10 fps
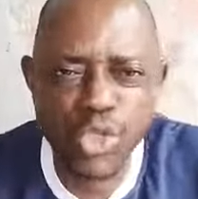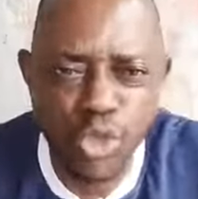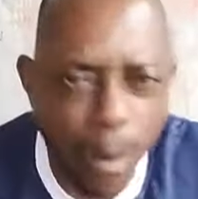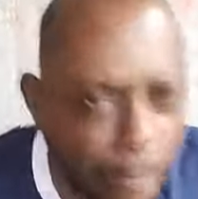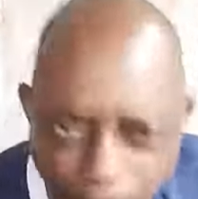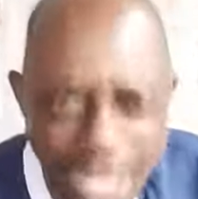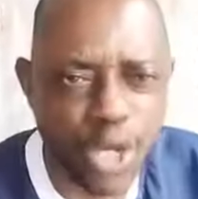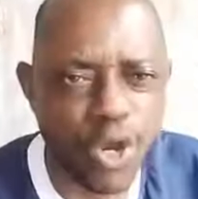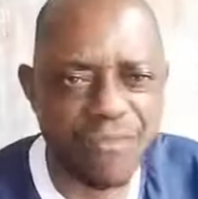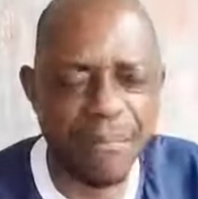support
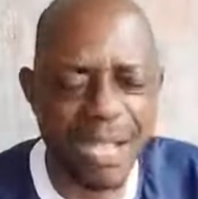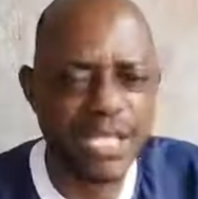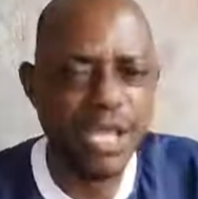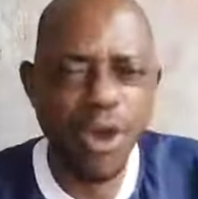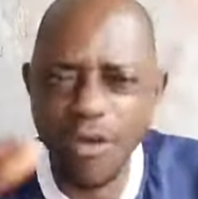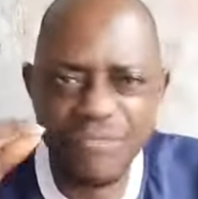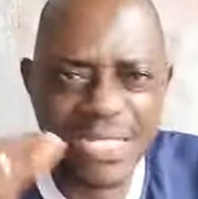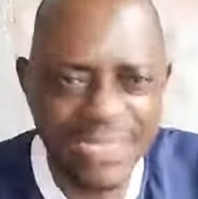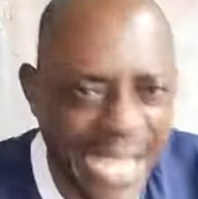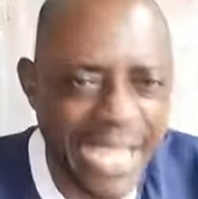the government of
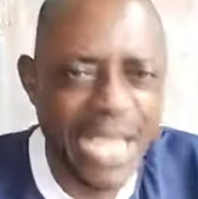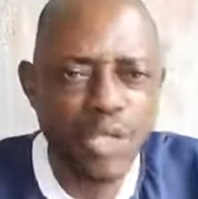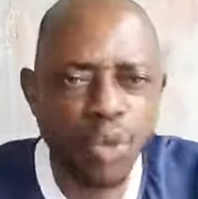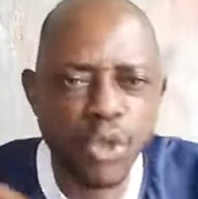the day,